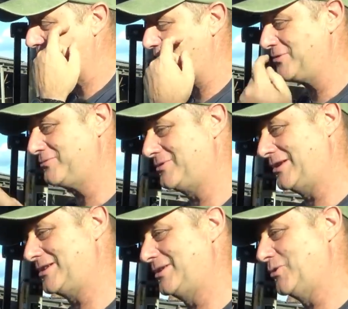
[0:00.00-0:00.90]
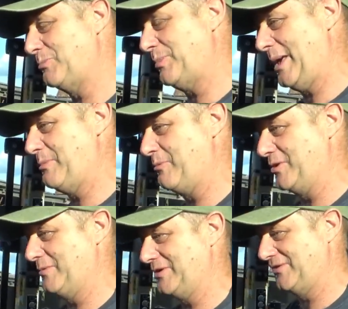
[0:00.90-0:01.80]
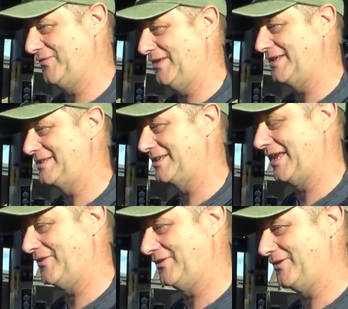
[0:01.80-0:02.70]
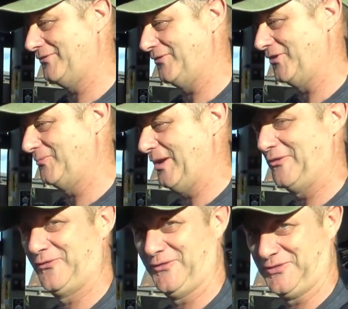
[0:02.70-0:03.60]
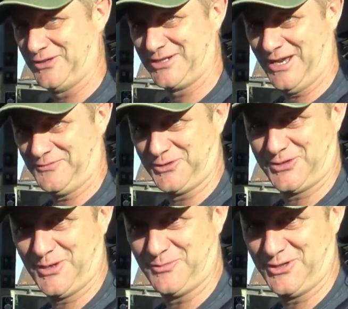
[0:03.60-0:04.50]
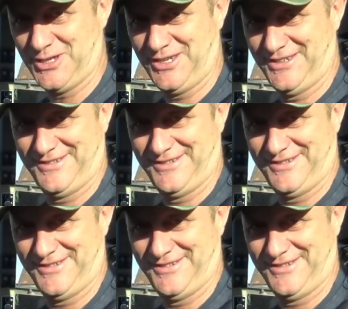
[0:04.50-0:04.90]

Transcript: but you didn't see all the paperwork you had to fill in to get the £50 that's left of the subsidy.